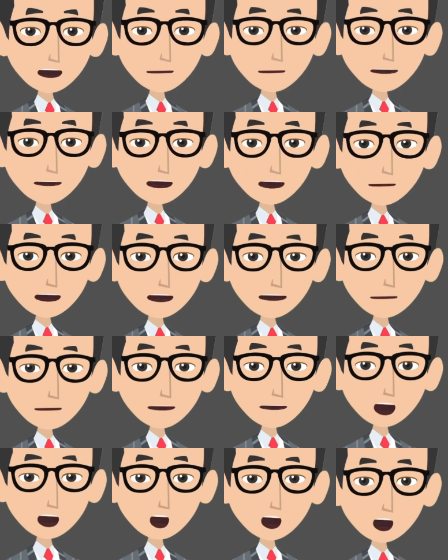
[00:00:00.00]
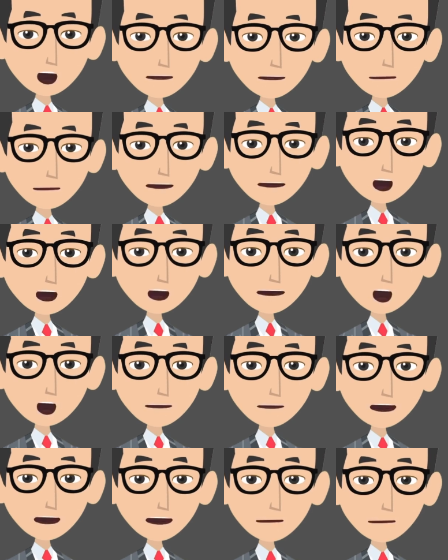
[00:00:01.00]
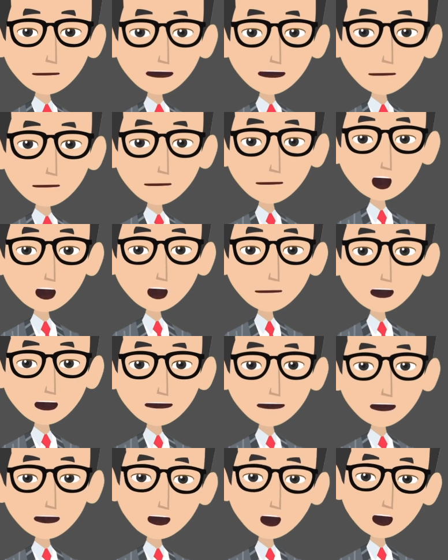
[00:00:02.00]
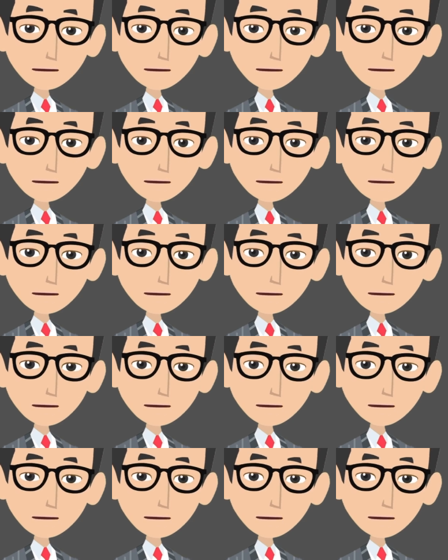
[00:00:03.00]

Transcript: assumptions may need to be updated to suit to the new